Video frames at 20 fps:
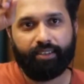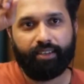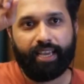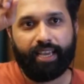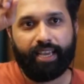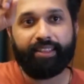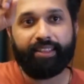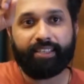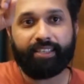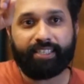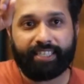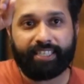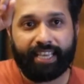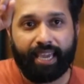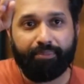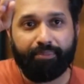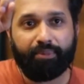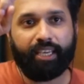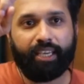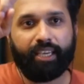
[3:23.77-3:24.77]
And the
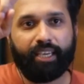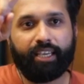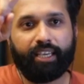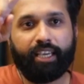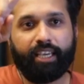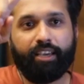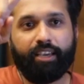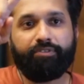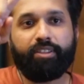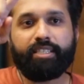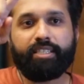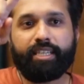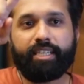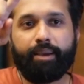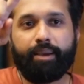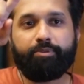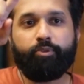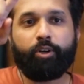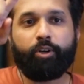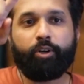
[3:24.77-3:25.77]
same thing, if the
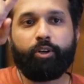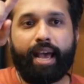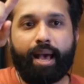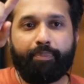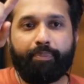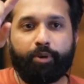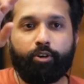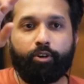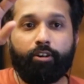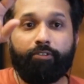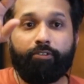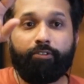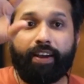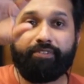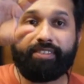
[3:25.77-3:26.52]
steps were to happen on 5,